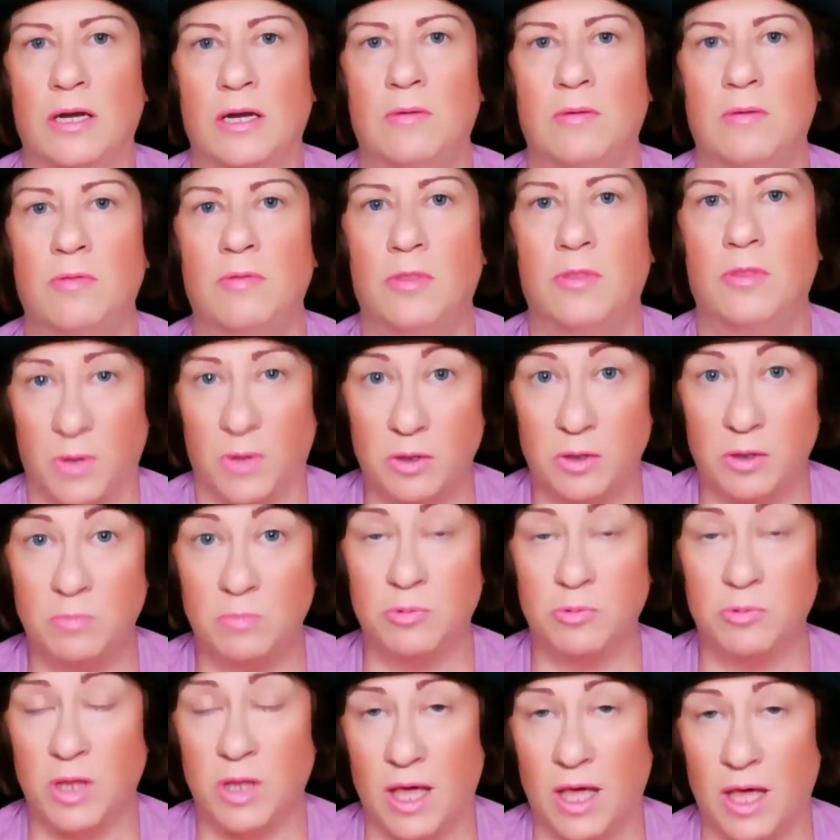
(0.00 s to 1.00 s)
bulb
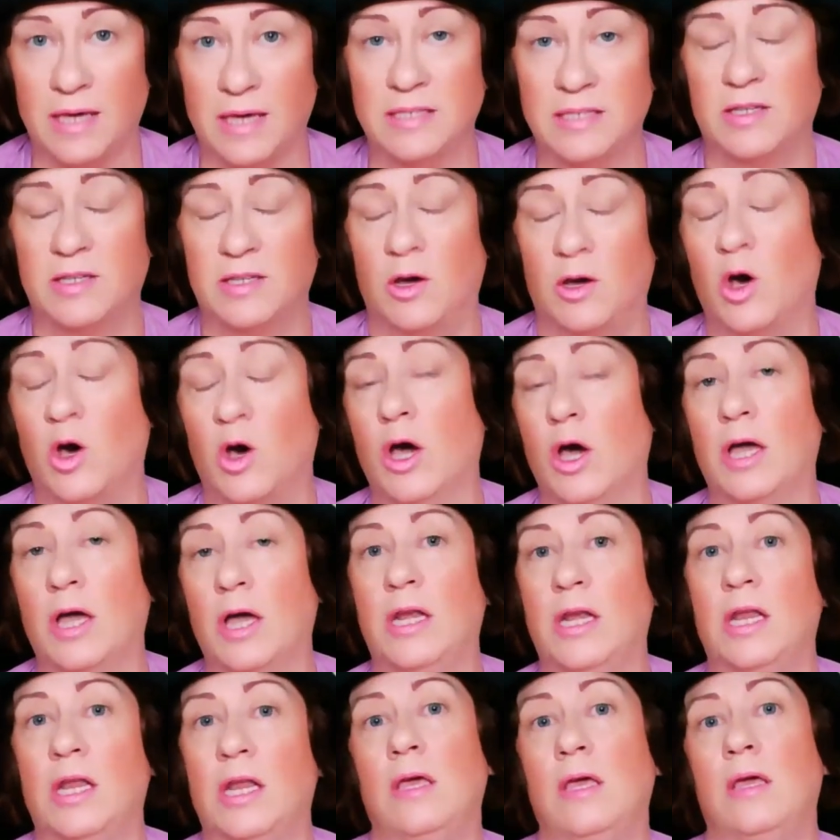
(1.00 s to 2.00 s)
relies
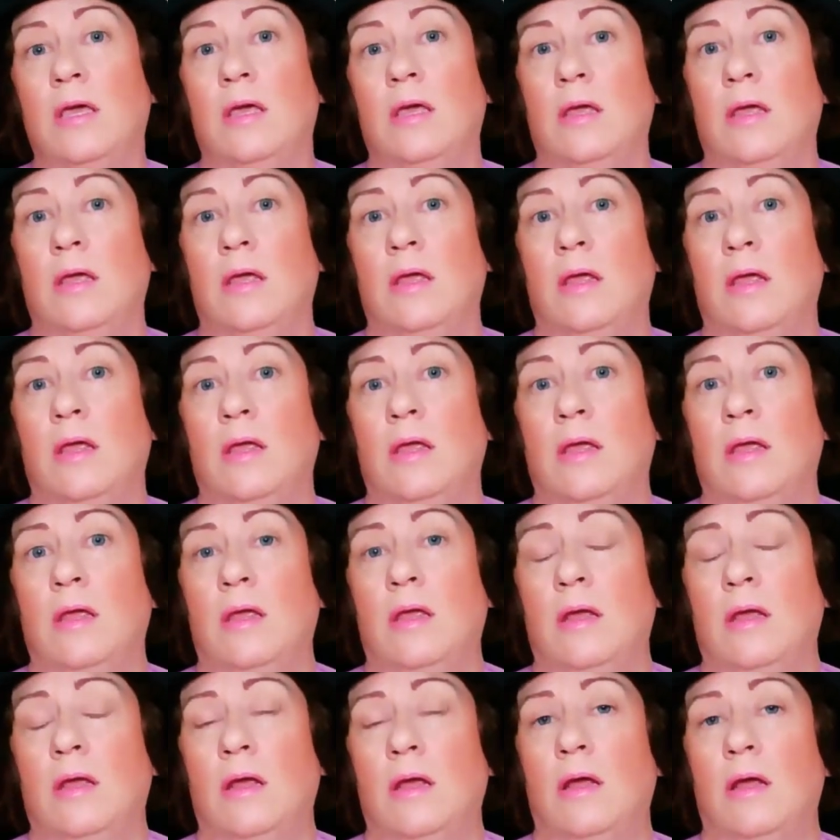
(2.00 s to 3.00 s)
on
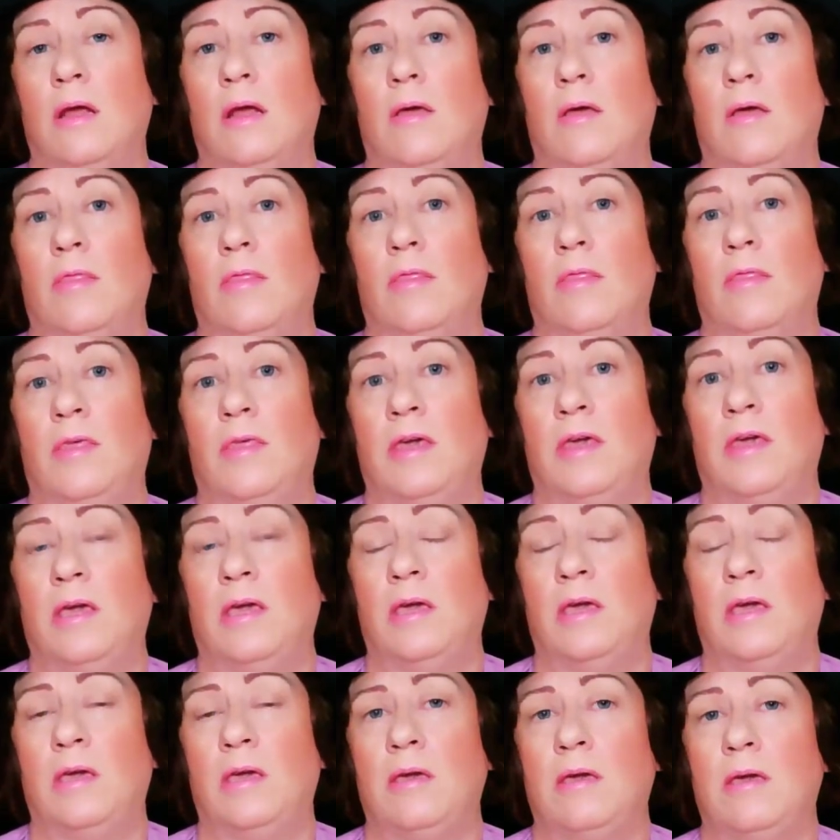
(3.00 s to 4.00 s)

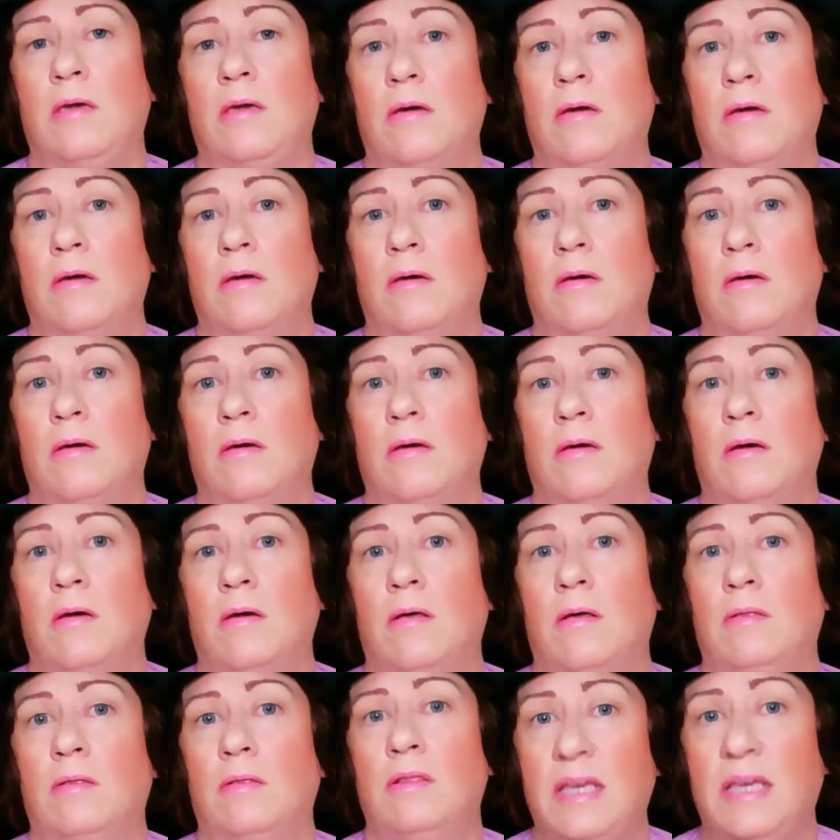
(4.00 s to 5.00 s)
the
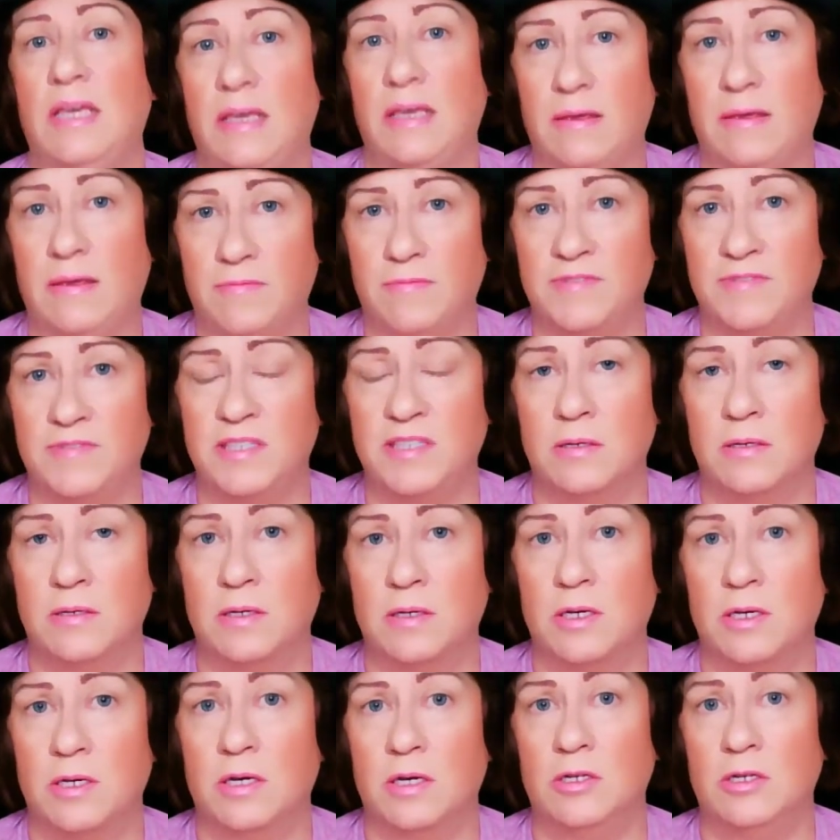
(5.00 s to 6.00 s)
leaves
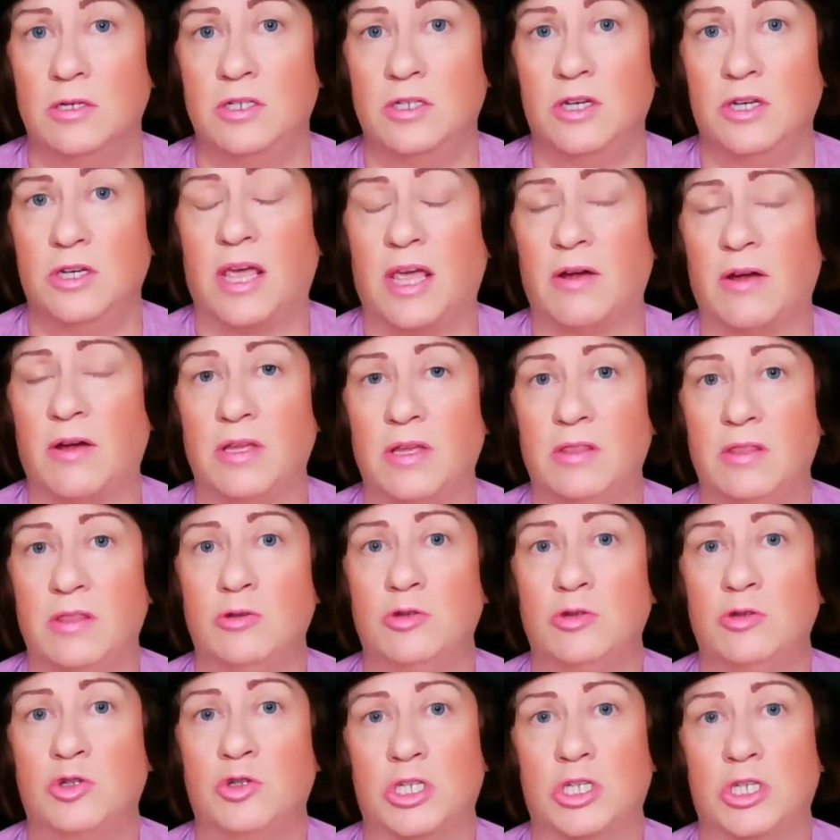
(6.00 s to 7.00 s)
to carry the
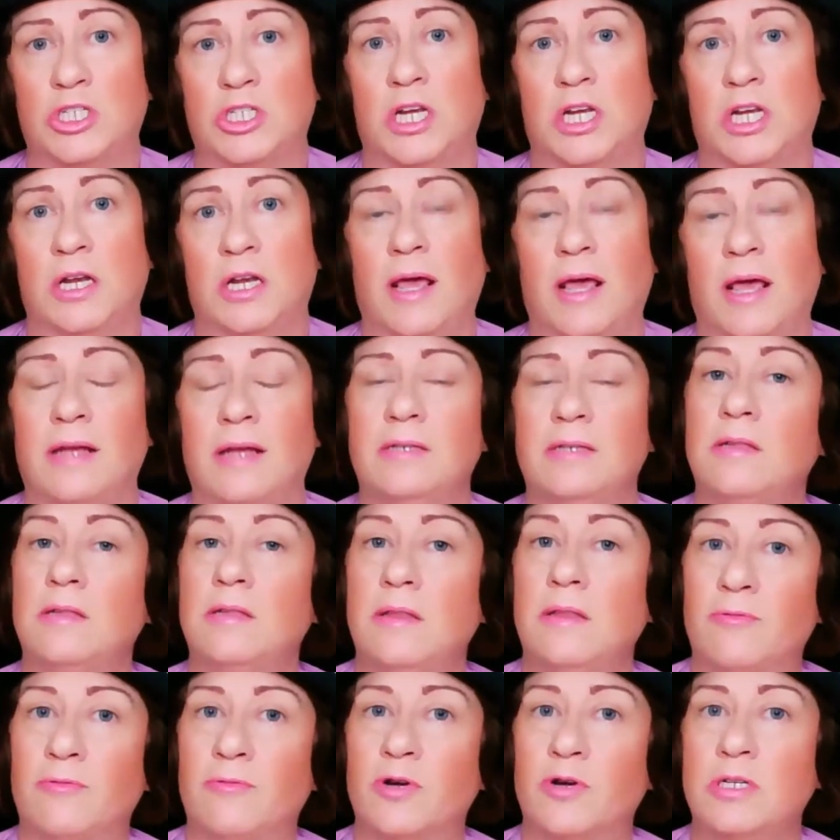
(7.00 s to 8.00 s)
nutrition and
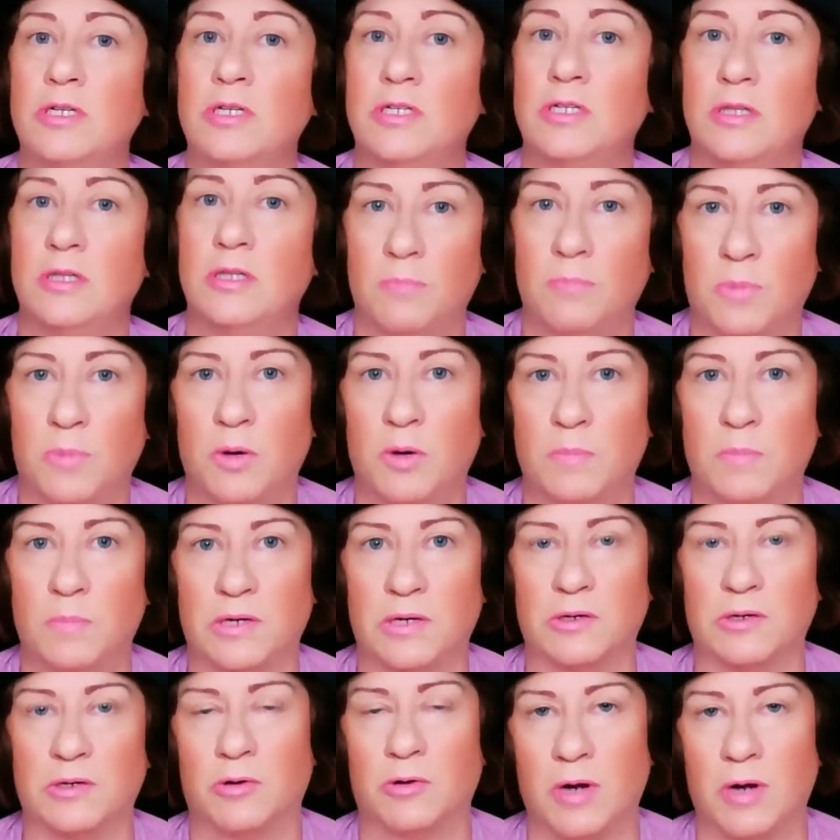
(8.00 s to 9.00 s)
deliver it to the bulb
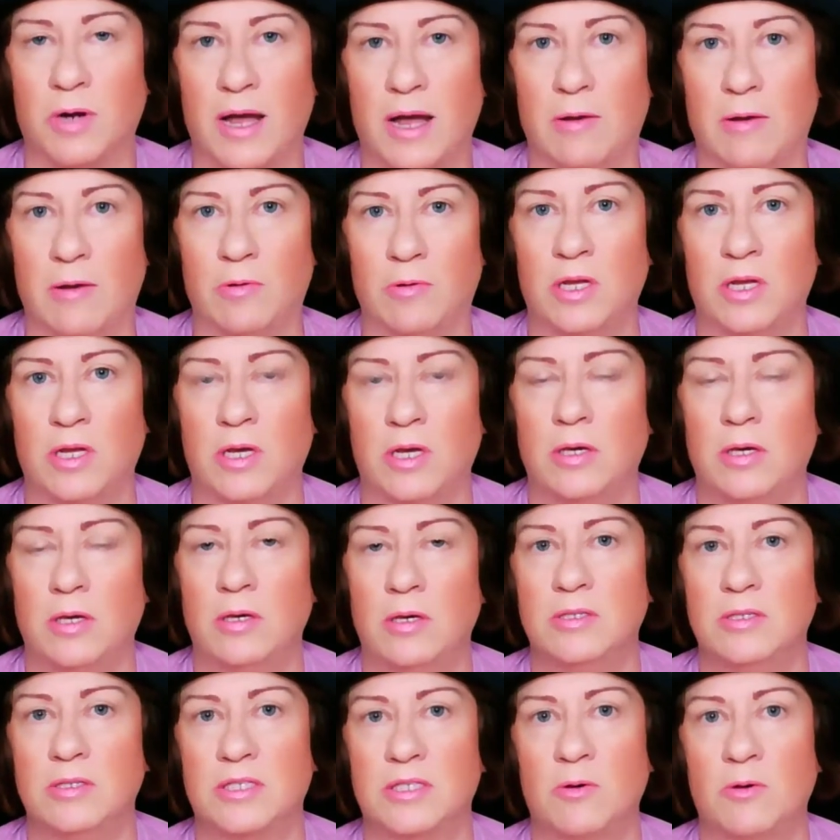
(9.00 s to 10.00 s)
underground.
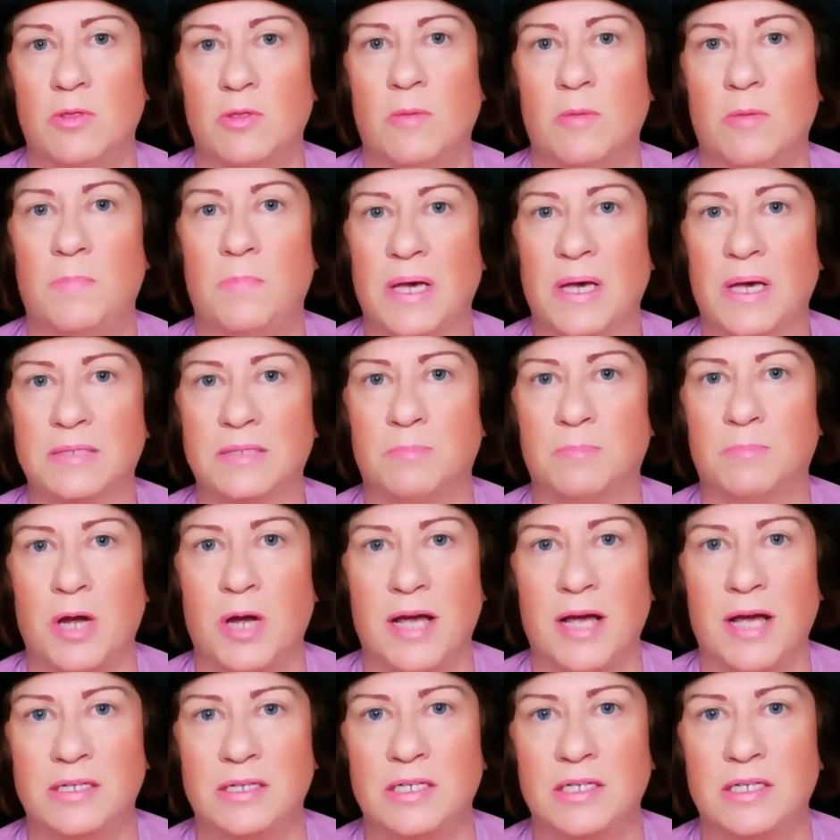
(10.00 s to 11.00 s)
So the best
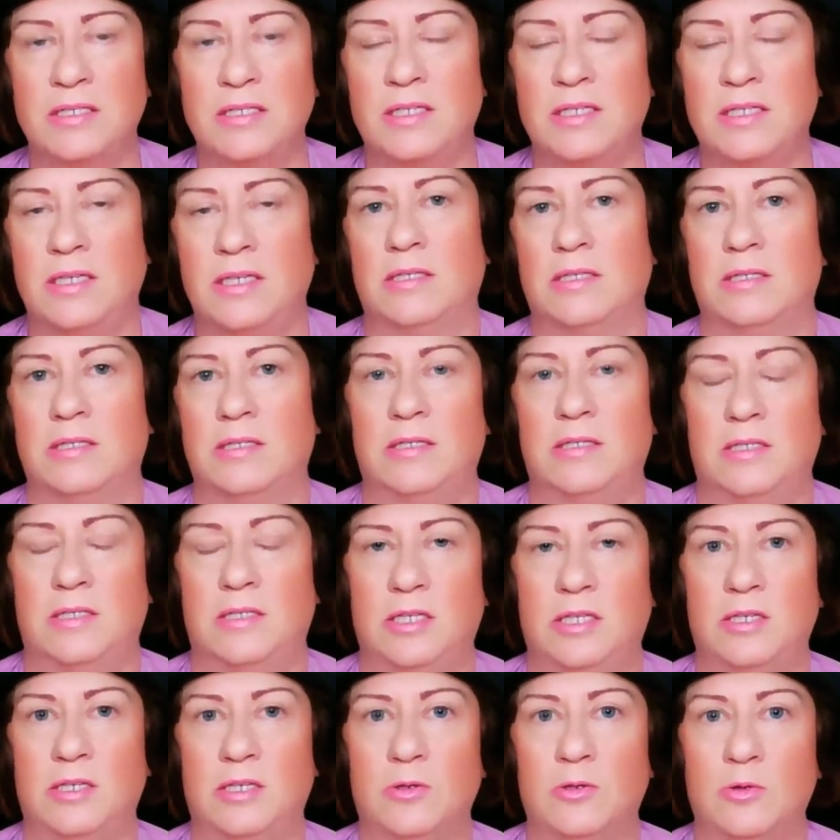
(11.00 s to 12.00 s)
practice is
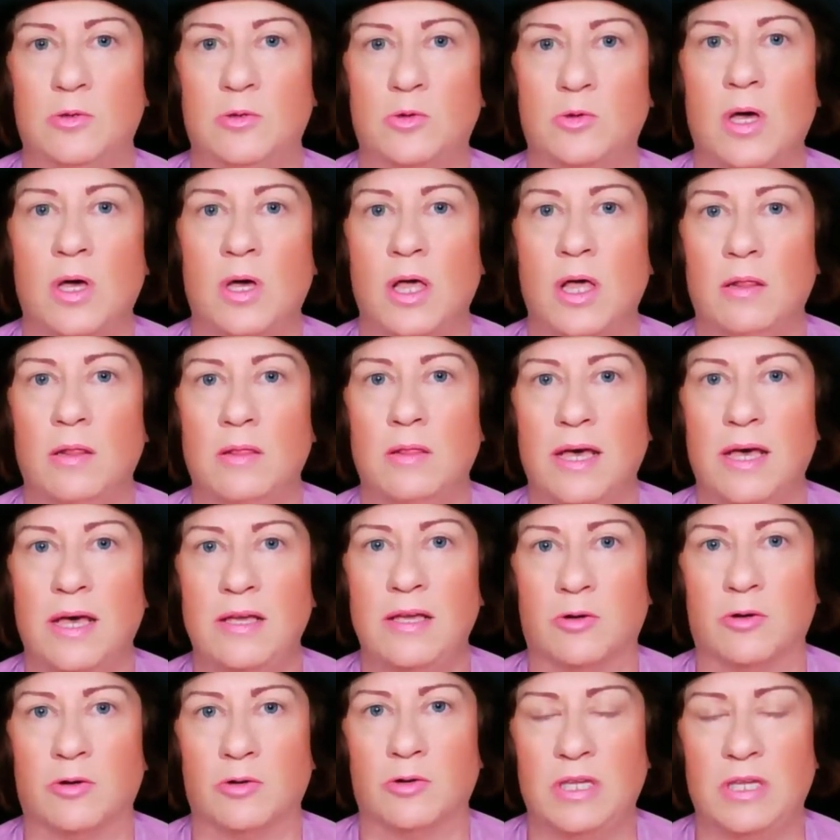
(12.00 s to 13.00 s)
to let
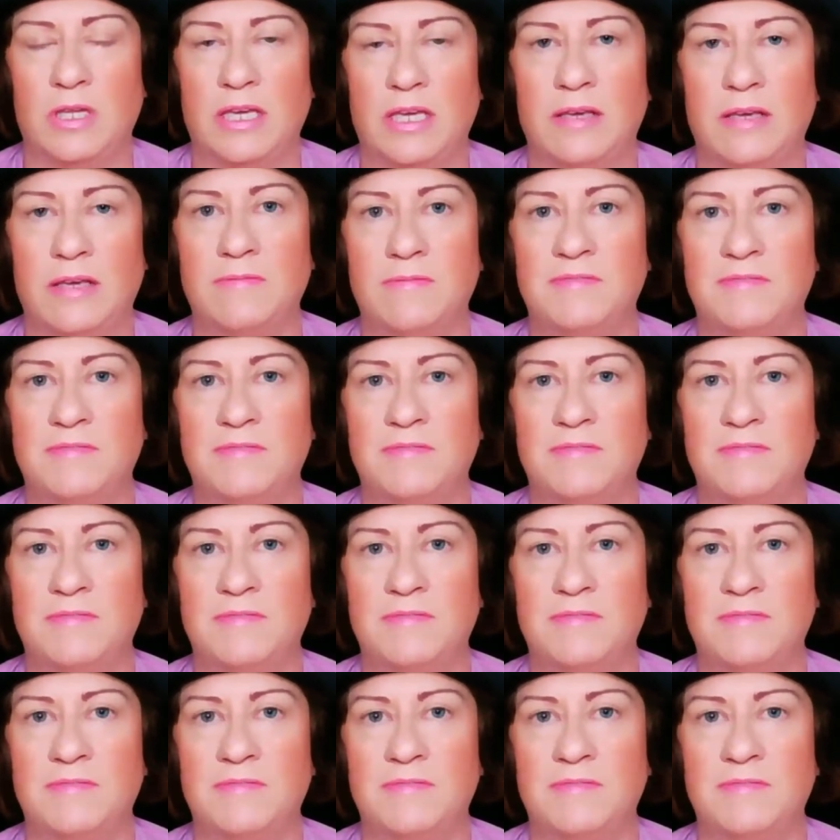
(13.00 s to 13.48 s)
your leaves